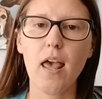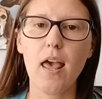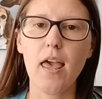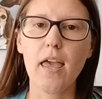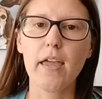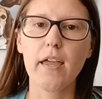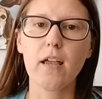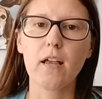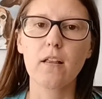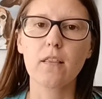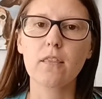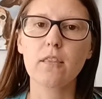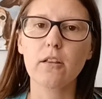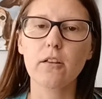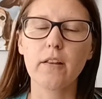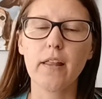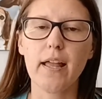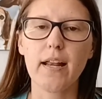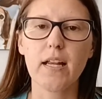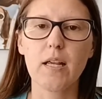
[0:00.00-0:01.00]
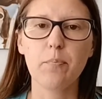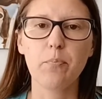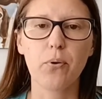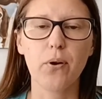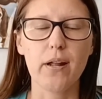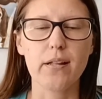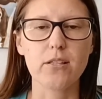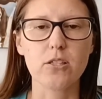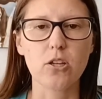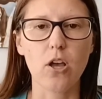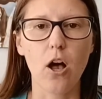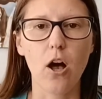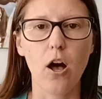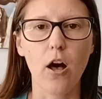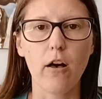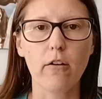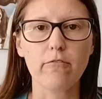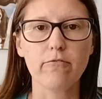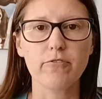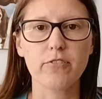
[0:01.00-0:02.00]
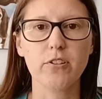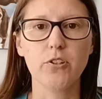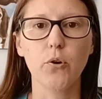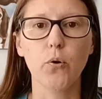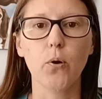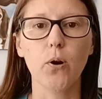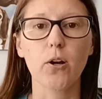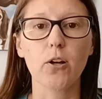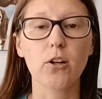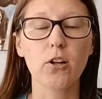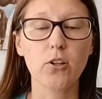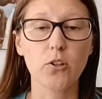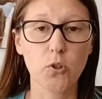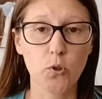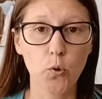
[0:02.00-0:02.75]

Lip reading: and the lady prints off your